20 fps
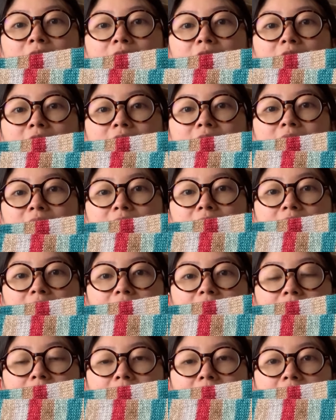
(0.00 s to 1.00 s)
It is in the
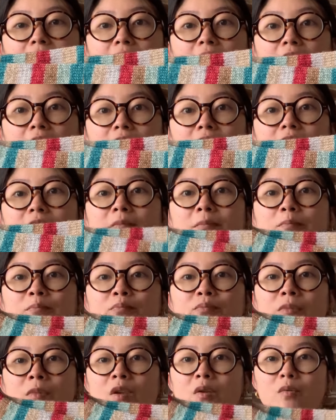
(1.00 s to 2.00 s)
colorway Haru,
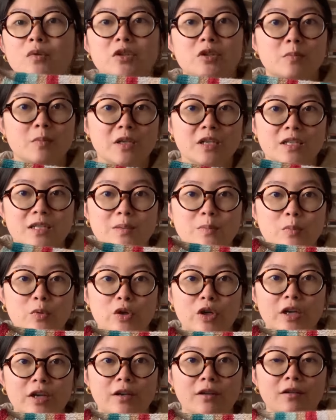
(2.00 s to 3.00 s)
which means
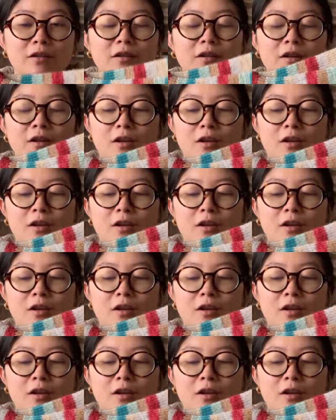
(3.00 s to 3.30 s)
spring